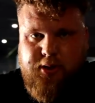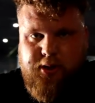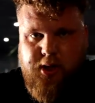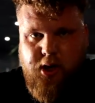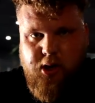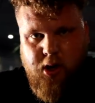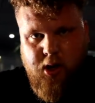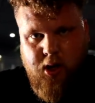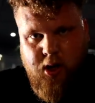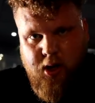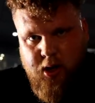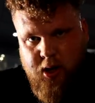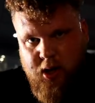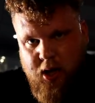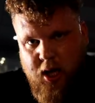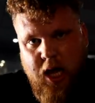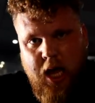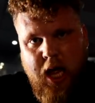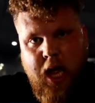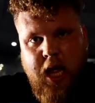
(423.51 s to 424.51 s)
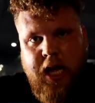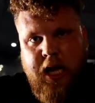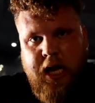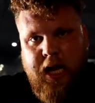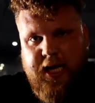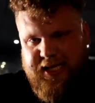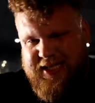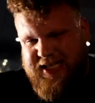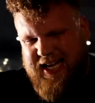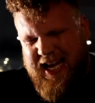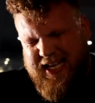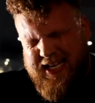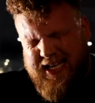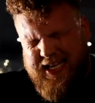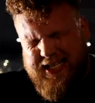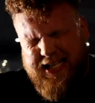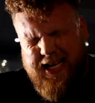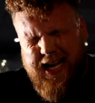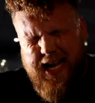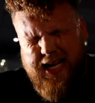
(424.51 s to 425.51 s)
So let's get
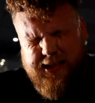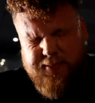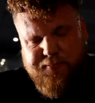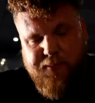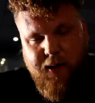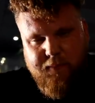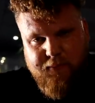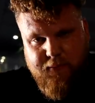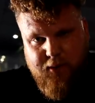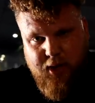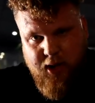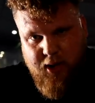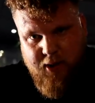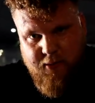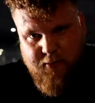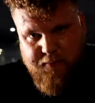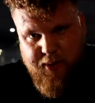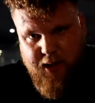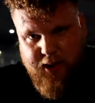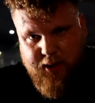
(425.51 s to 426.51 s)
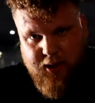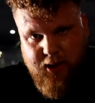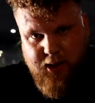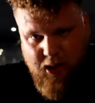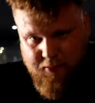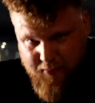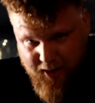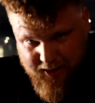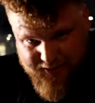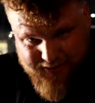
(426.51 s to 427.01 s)
these lats pumped, big and